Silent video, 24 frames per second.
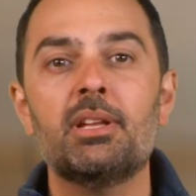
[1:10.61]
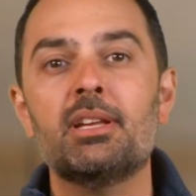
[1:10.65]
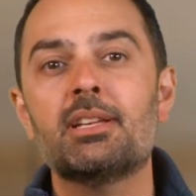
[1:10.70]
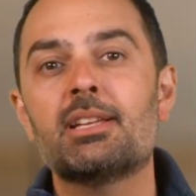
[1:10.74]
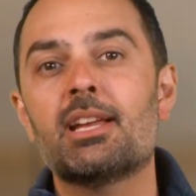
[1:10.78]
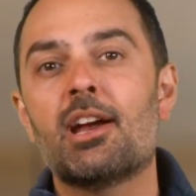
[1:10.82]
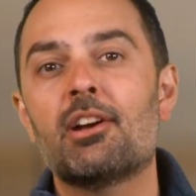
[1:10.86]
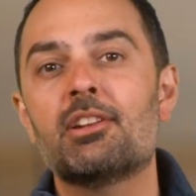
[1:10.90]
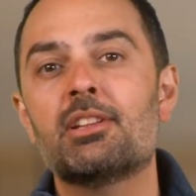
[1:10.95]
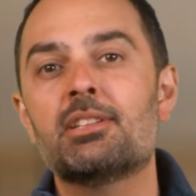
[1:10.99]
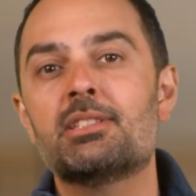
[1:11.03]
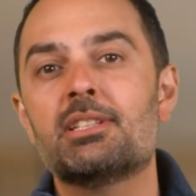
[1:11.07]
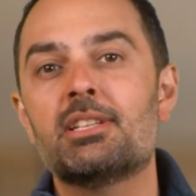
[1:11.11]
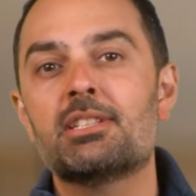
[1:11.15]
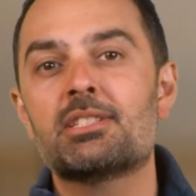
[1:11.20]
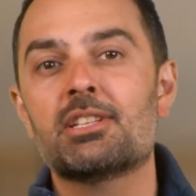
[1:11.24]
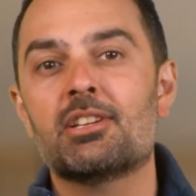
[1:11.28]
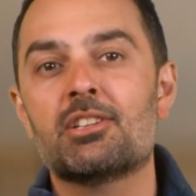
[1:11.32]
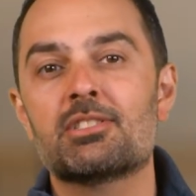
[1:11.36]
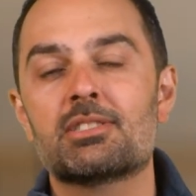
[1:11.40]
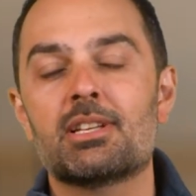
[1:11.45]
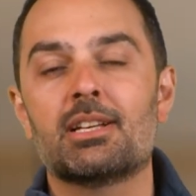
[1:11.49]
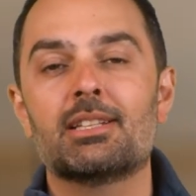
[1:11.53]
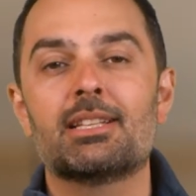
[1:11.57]
accounting
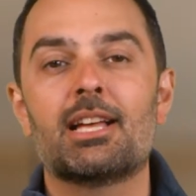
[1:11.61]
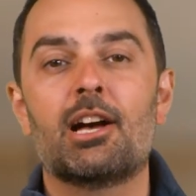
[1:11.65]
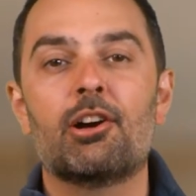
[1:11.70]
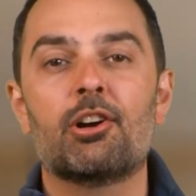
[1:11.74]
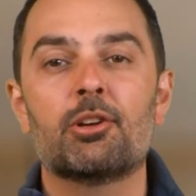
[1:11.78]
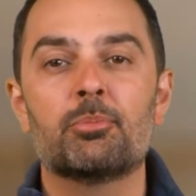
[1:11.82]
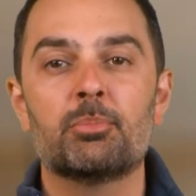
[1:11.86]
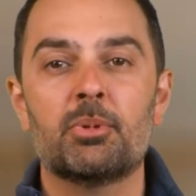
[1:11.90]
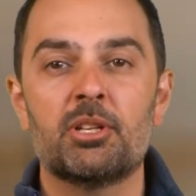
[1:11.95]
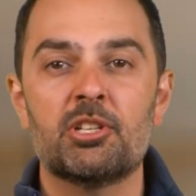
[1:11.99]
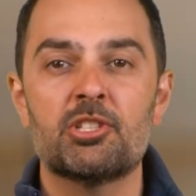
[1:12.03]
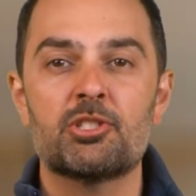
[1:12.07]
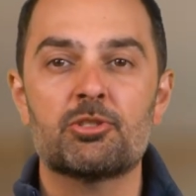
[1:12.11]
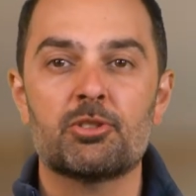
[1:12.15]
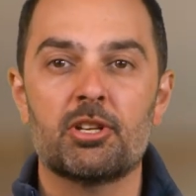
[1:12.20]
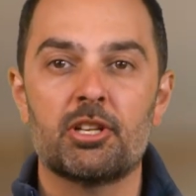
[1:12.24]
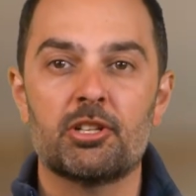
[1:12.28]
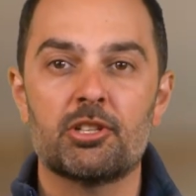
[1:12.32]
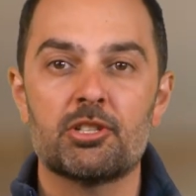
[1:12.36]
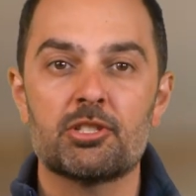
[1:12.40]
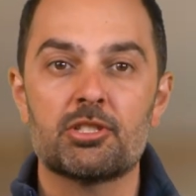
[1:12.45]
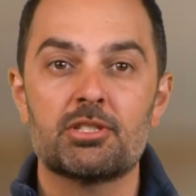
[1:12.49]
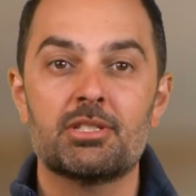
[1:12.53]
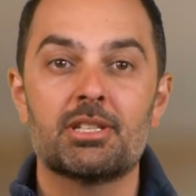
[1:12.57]
details allow
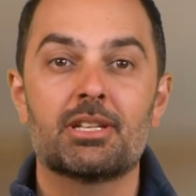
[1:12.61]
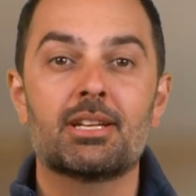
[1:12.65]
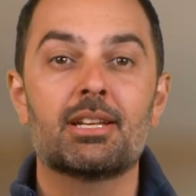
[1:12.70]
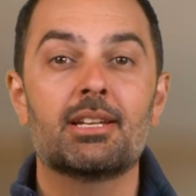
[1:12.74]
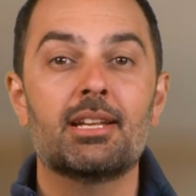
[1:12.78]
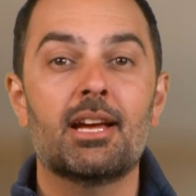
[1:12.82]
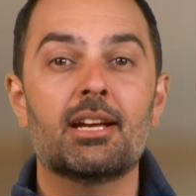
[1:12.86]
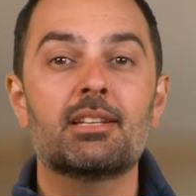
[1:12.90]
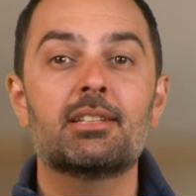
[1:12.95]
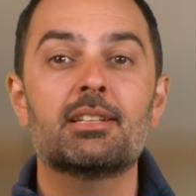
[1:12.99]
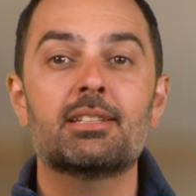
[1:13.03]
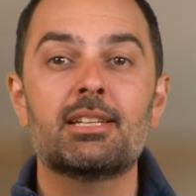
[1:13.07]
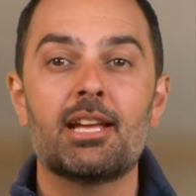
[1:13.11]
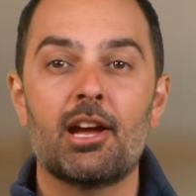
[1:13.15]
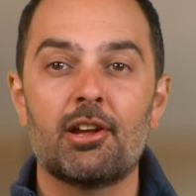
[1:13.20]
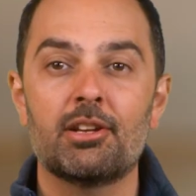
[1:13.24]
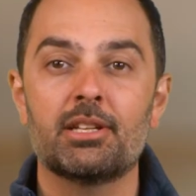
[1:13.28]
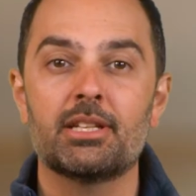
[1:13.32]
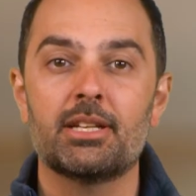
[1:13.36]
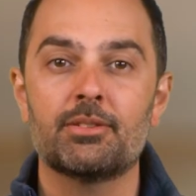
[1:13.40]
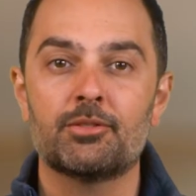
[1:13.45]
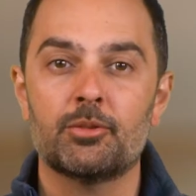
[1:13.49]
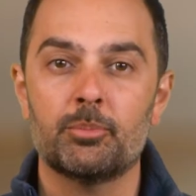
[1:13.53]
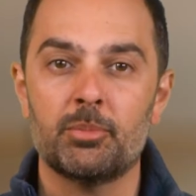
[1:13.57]
administrators to connect
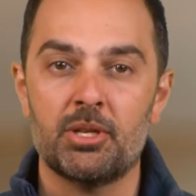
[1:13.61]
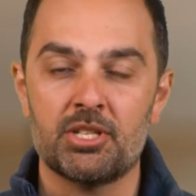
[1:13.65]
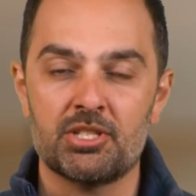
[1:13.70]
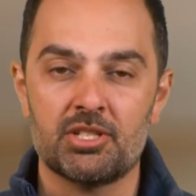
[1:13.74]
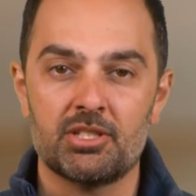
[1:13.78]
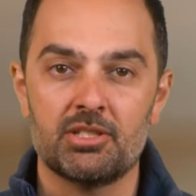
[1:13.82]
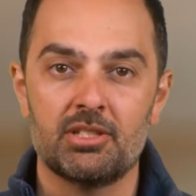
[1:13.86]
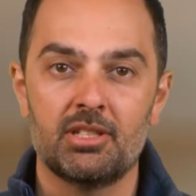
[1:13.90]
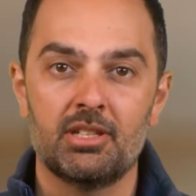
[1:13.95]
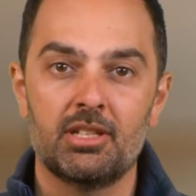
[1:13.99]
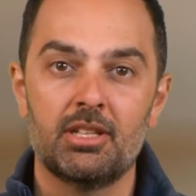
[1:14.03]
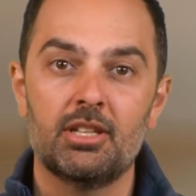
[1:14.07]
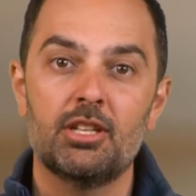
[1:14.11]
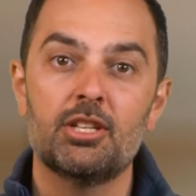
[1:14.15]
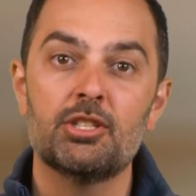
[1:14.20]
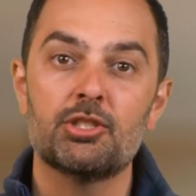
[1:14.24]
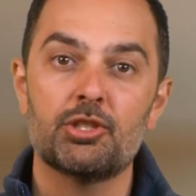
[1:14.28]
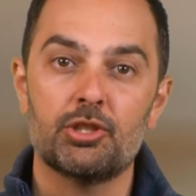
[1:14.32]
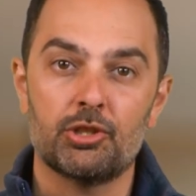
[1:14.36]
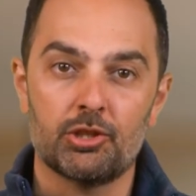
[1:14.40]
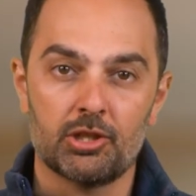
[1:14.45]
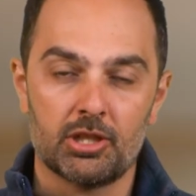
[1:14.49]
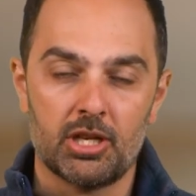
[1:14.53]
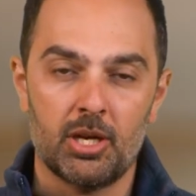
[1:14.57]
accounting information
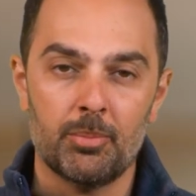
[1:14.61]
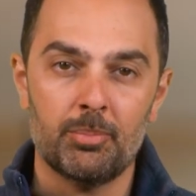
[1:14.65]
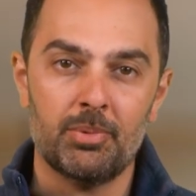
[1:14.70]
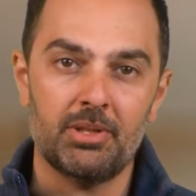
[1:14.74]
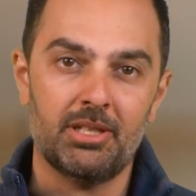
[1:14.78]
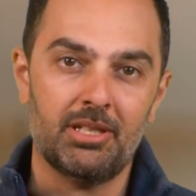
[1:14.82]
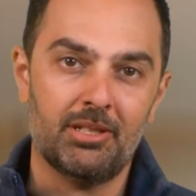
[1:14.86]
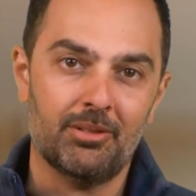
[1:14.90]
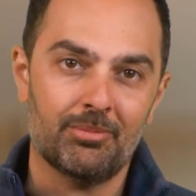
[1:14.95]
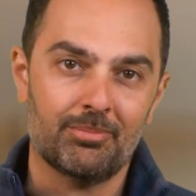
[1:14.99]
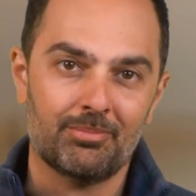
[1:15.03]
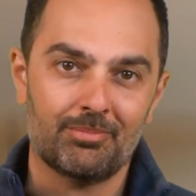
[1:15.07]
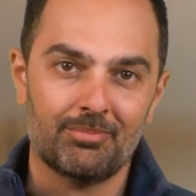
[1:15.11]
to your company.